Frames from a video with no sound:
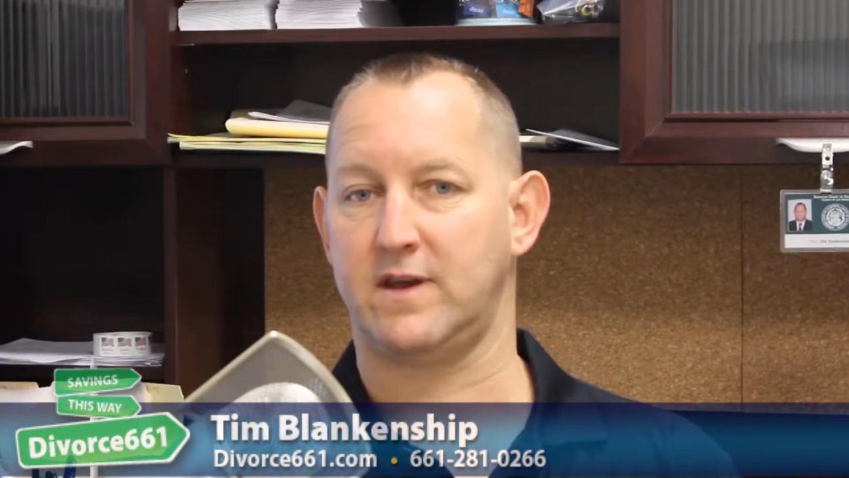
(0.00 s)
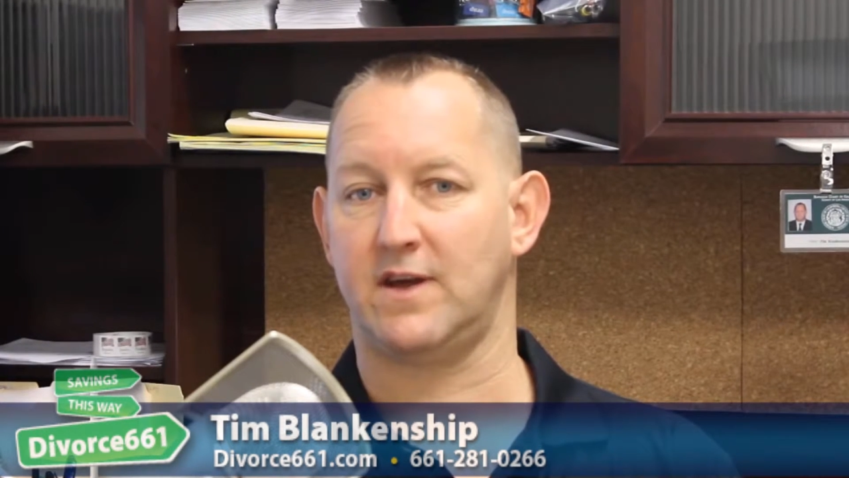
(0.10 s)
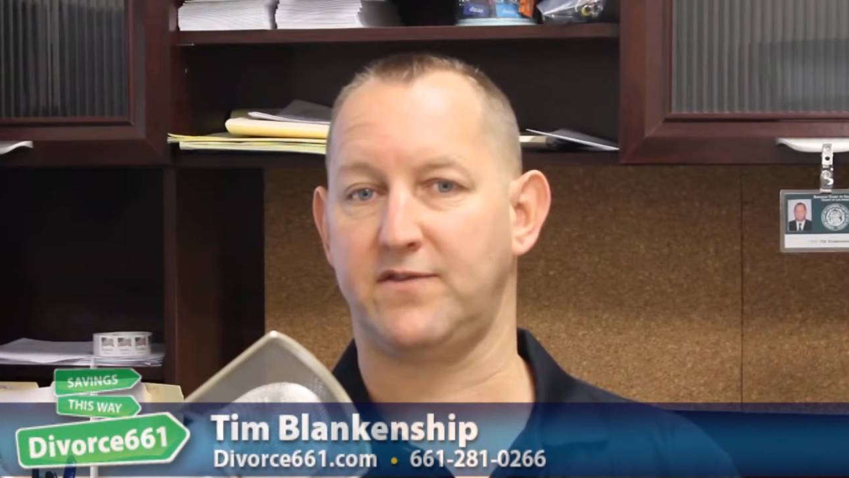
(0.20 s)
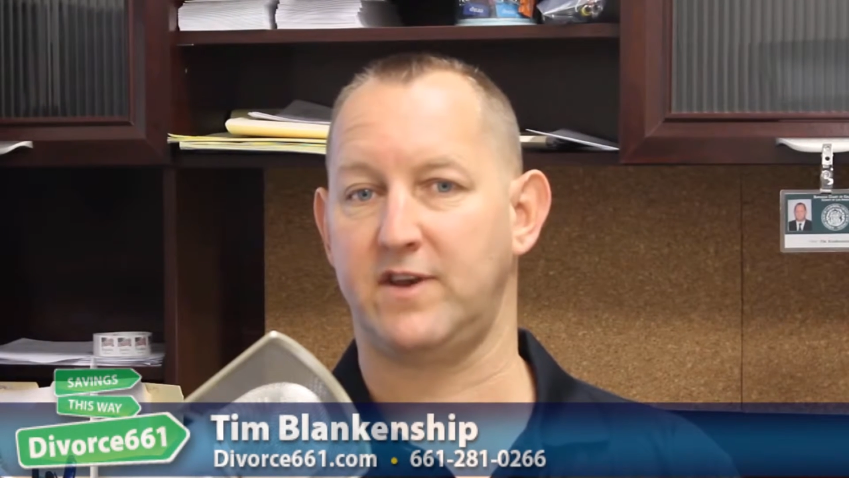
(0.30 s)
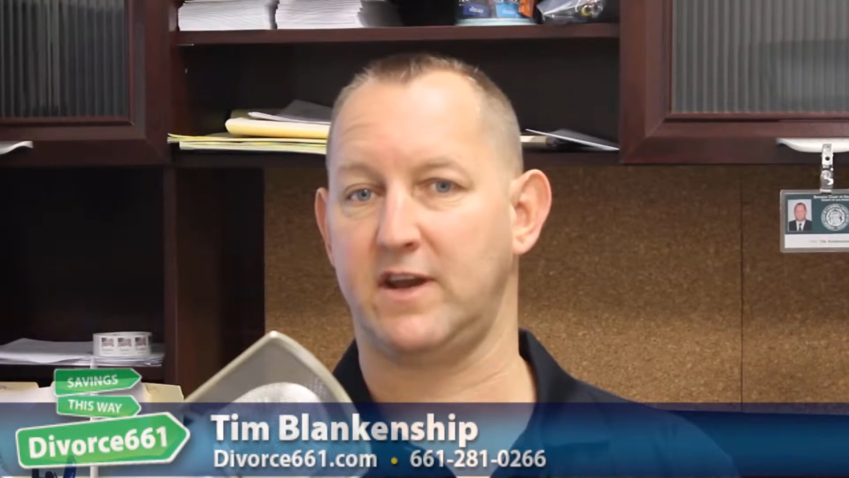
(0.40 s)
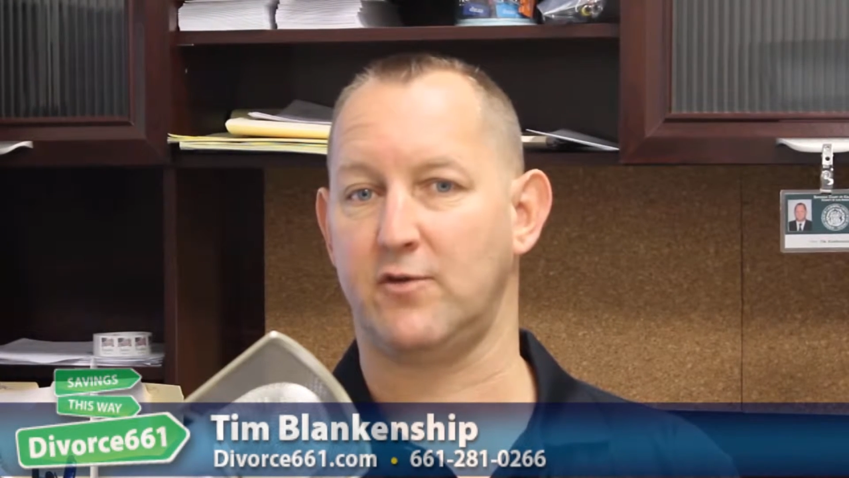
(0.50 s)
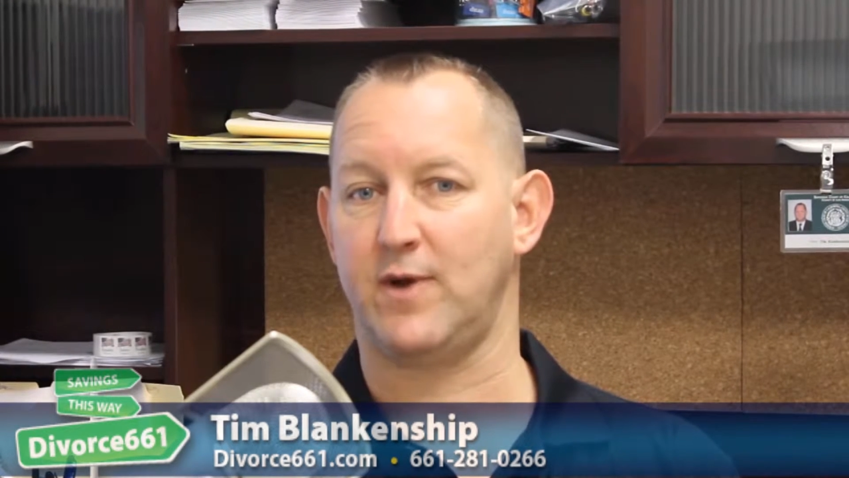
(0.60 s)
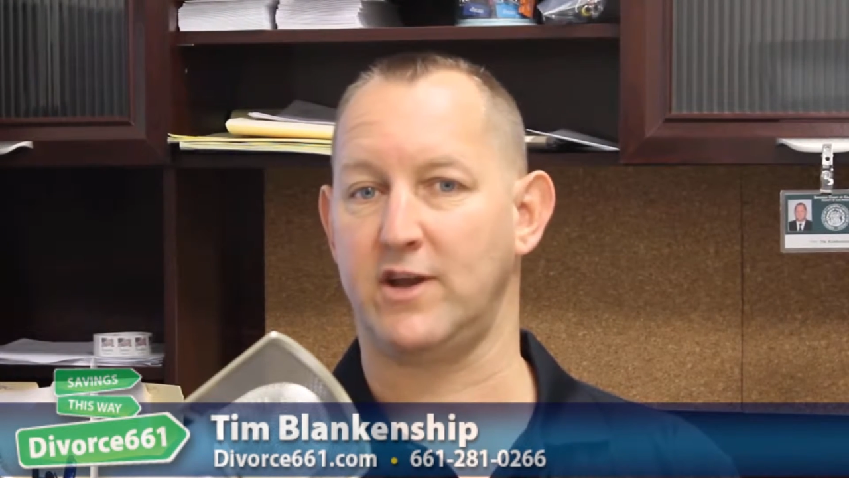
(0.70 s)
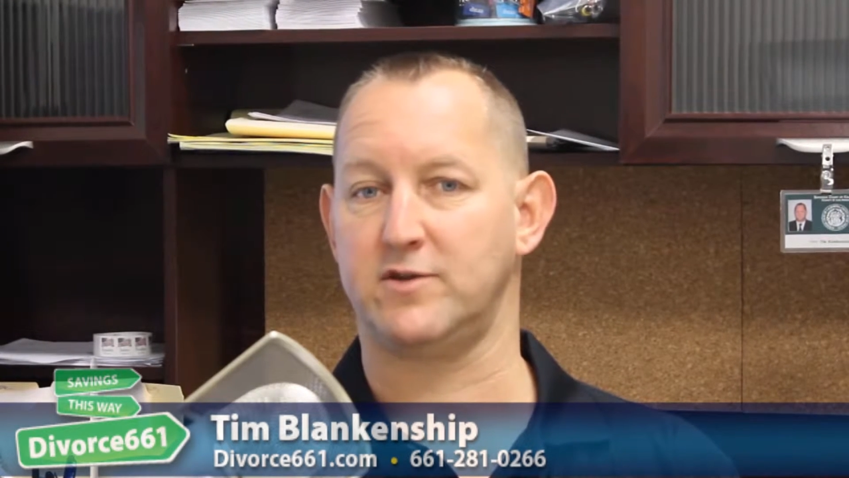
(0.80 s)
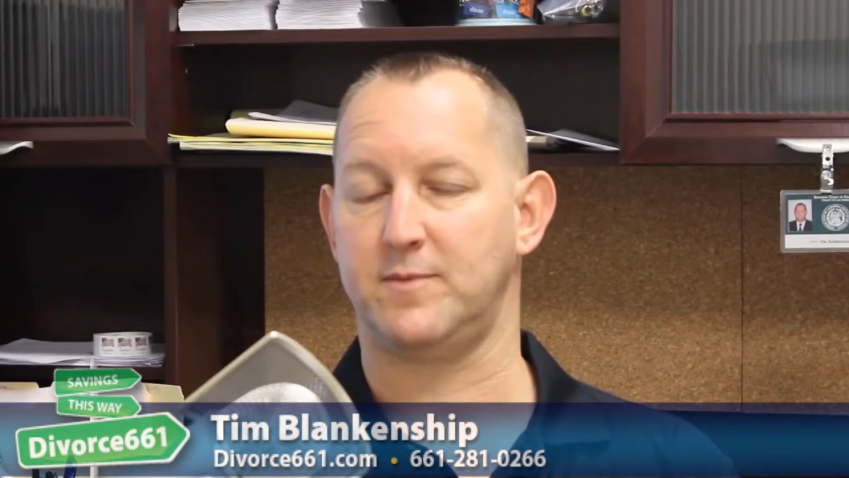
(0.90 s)
custody
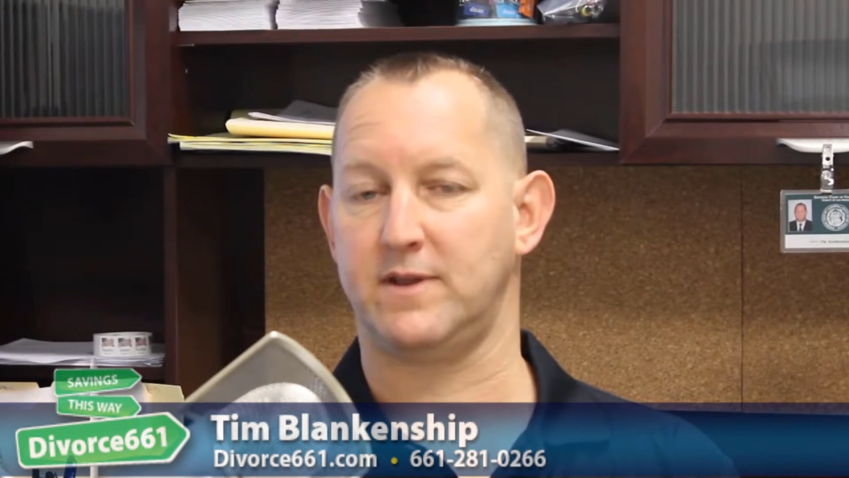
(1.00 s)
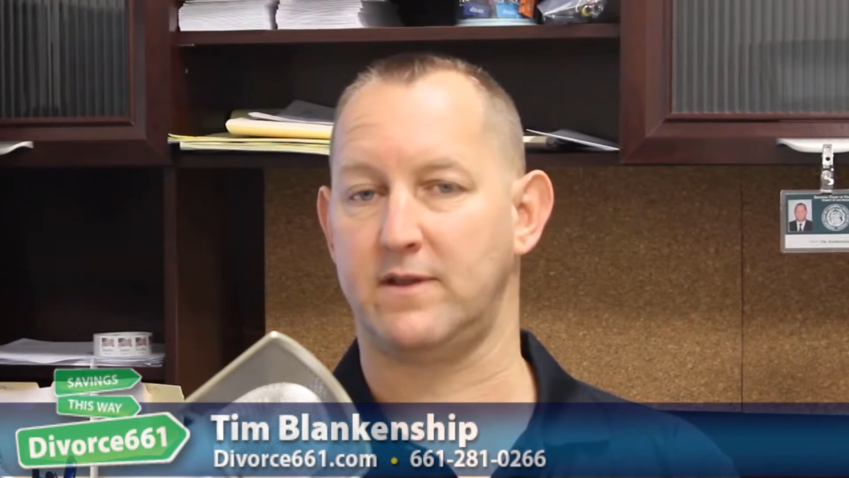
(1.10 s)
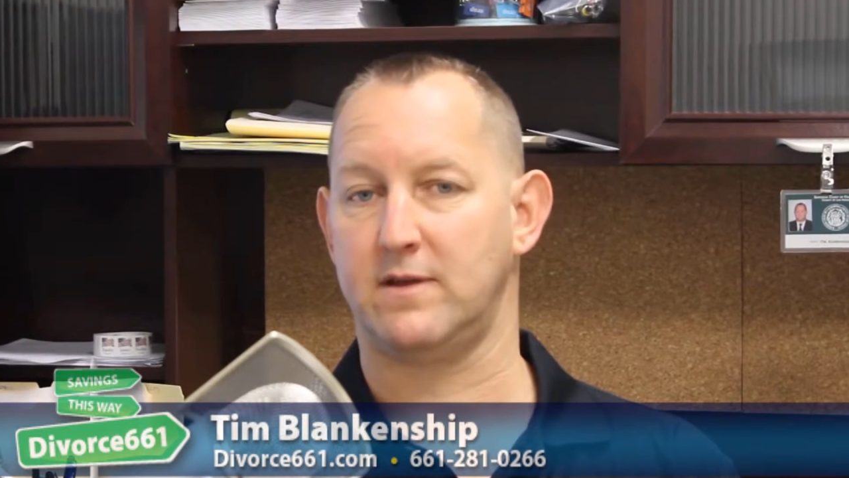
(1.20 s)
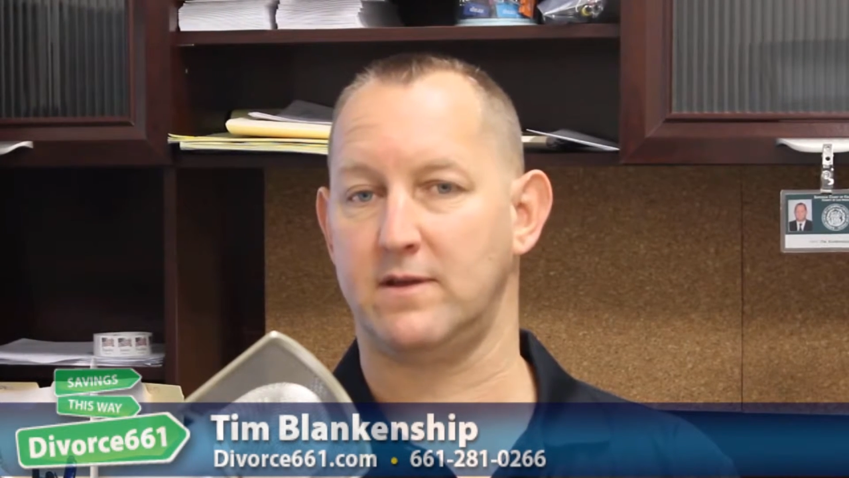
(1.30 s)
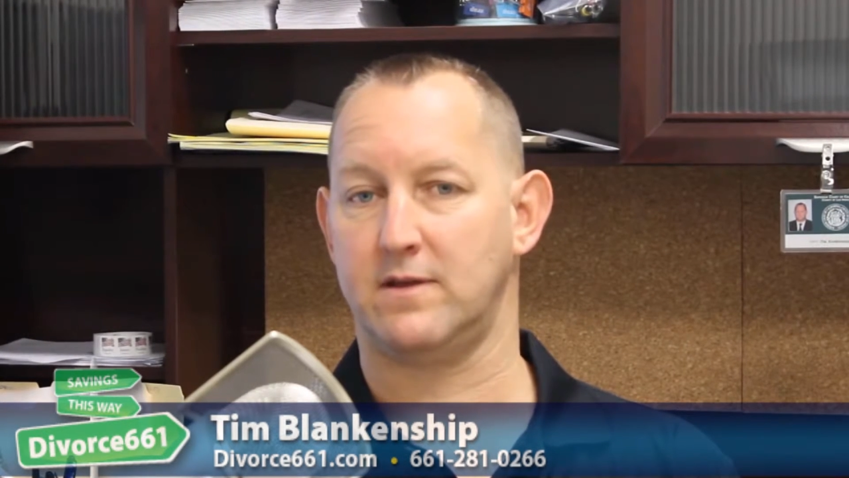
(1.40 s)
arrangement